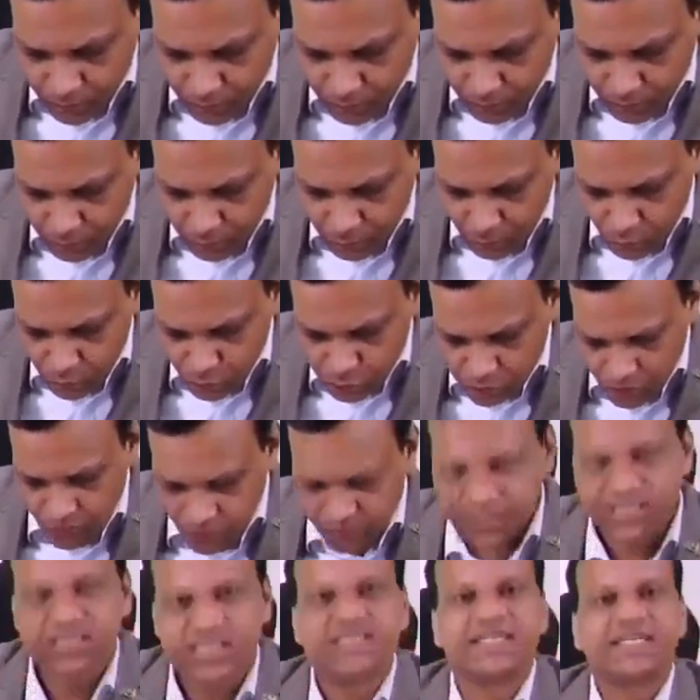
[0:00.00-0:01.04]
Most of
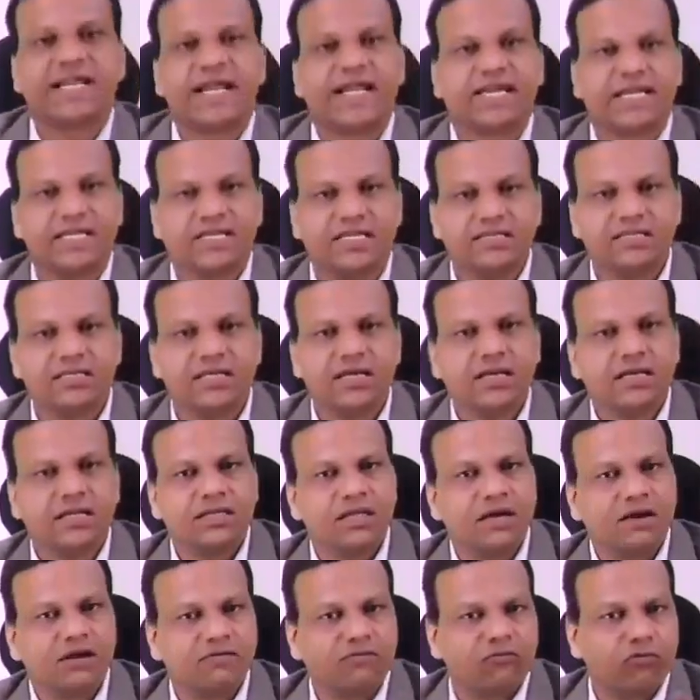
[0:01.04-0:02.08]
these statins,
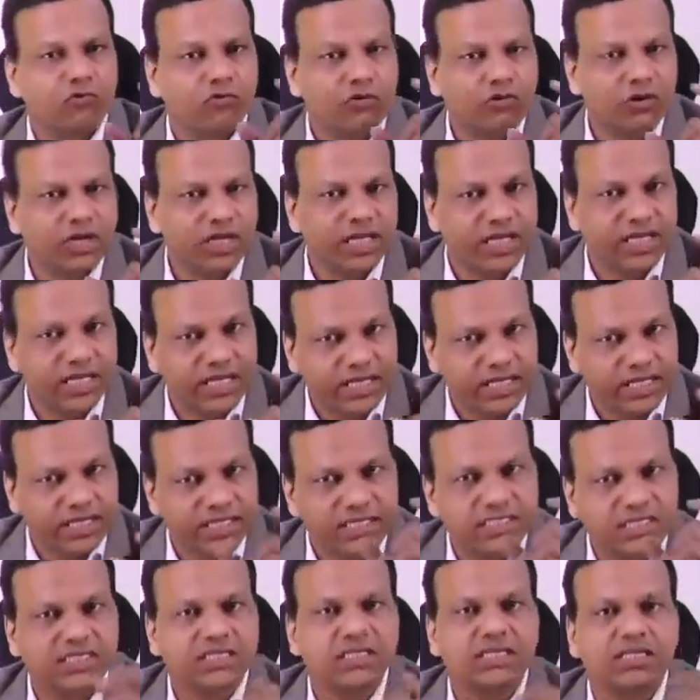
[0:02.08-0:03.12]
the food
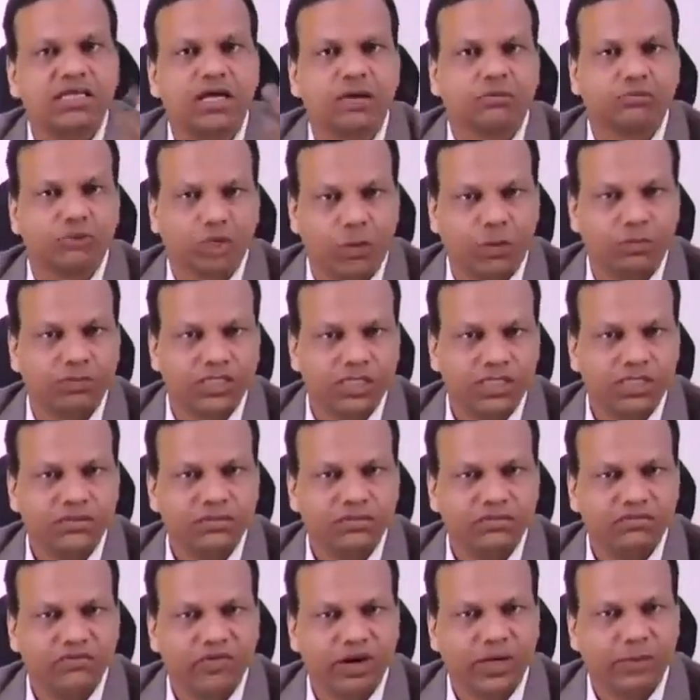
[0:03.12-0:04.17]
increase the absorption,
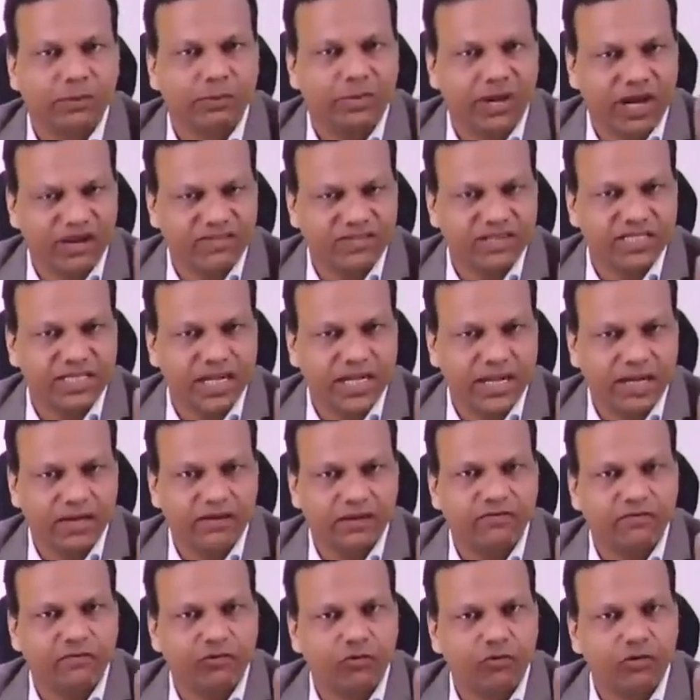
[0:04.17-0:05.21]
but
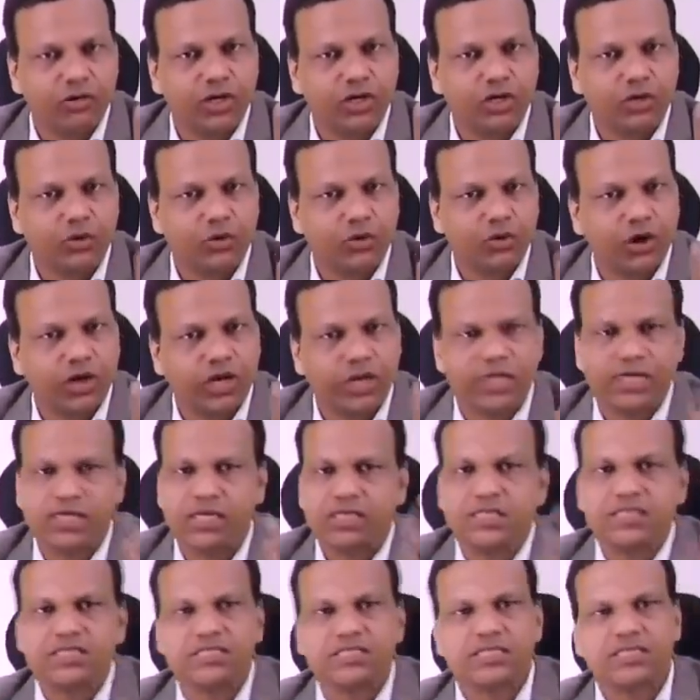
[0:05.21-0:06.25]
pravastatin food do not
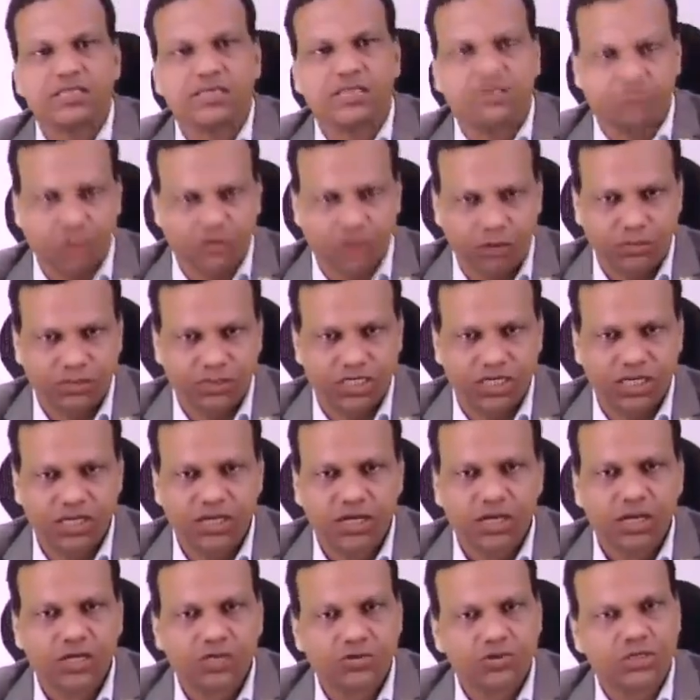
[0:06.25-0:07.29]
increase the absorption.
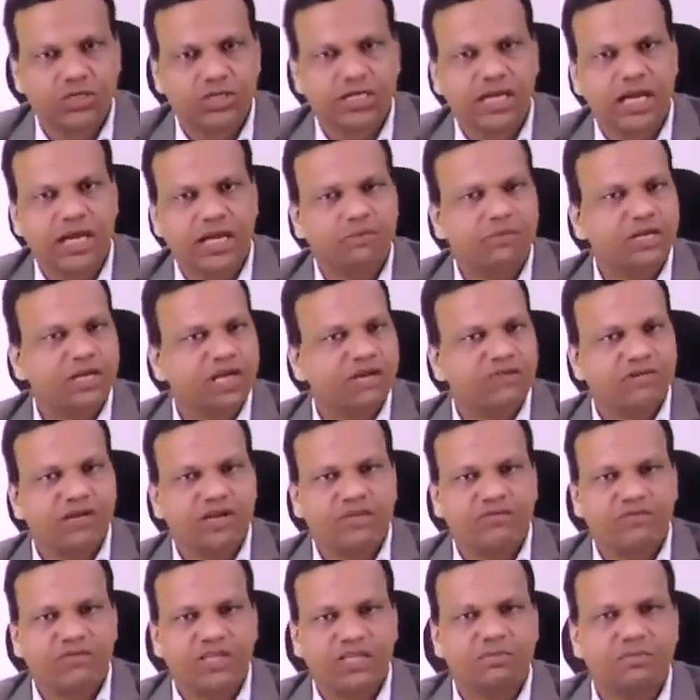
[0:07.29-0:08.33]
So it can be
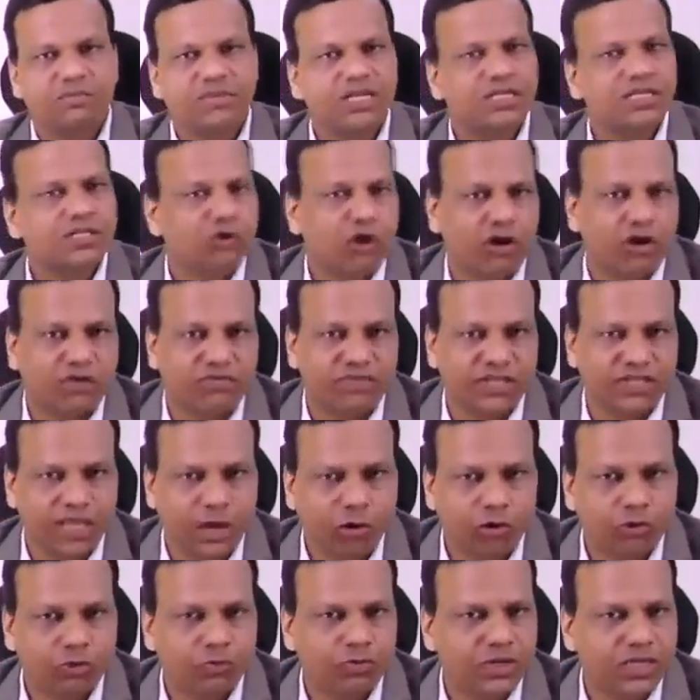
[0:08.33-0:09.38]
given with meals or
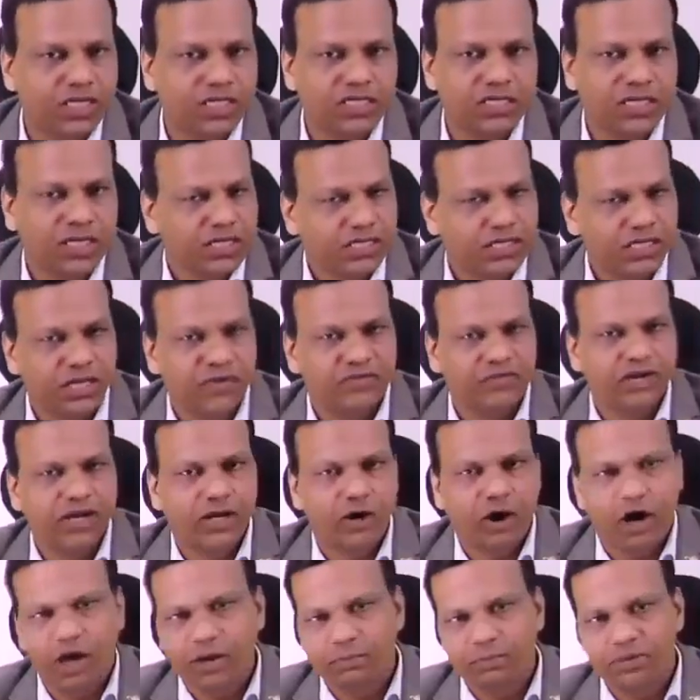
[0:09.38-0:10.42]
without meals. There will
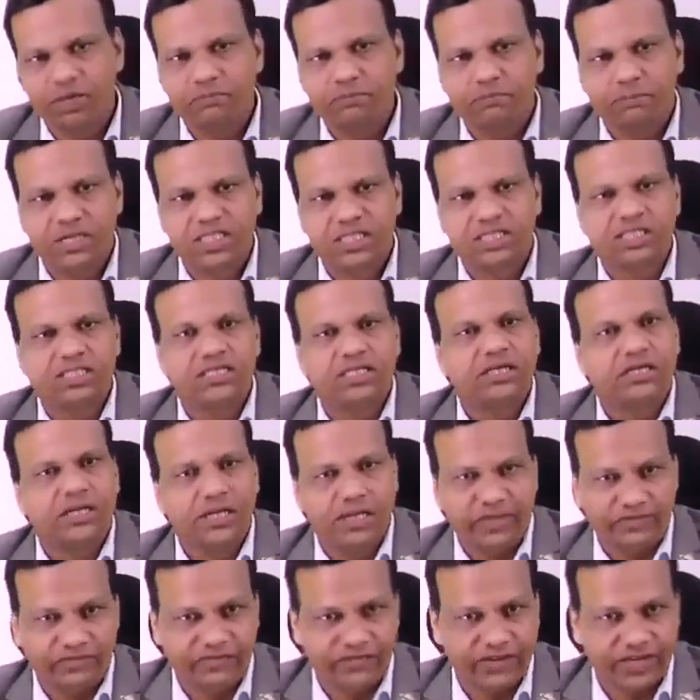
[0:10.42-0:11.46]
not be much
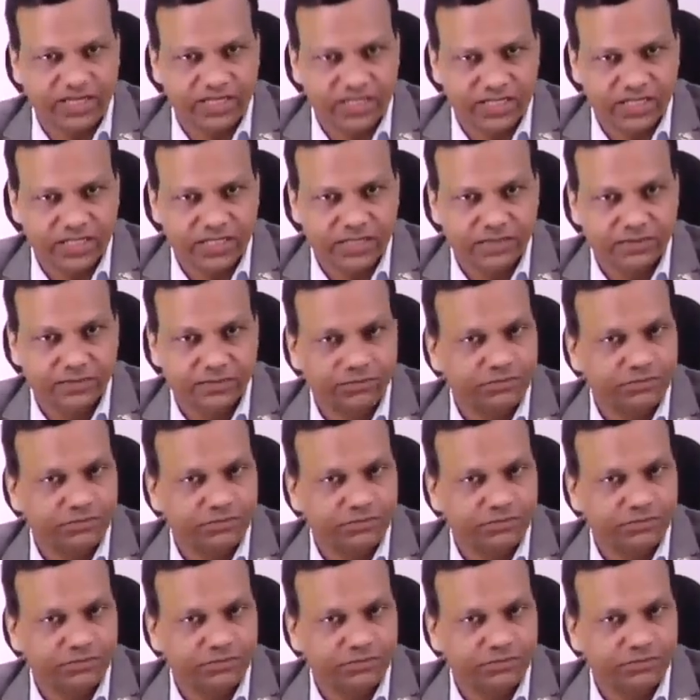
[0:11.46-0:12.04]
difference.